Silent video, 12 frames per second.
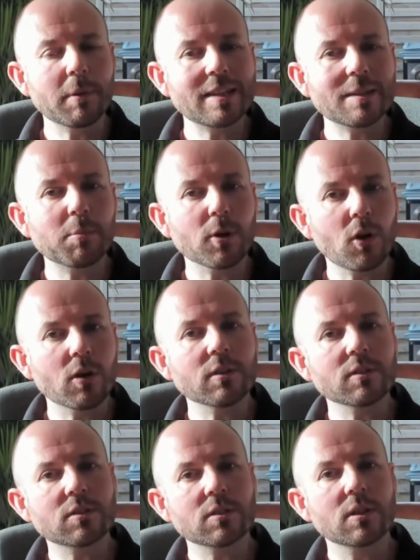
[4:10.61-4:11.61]
the meeting
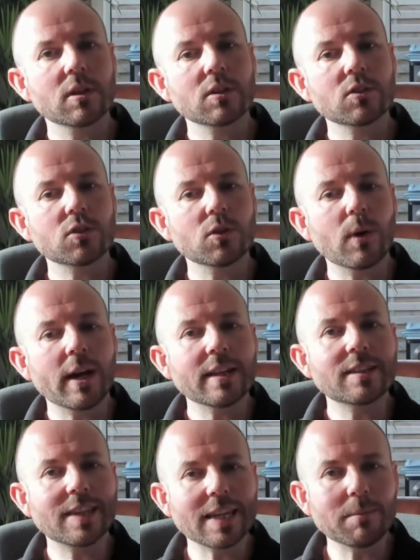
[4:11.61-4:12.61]
belongs to
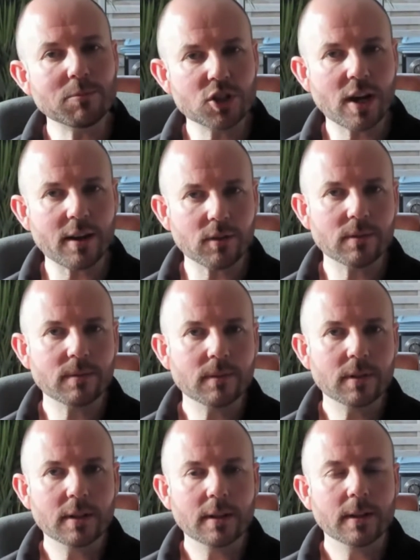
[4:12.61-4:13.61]
a team channel.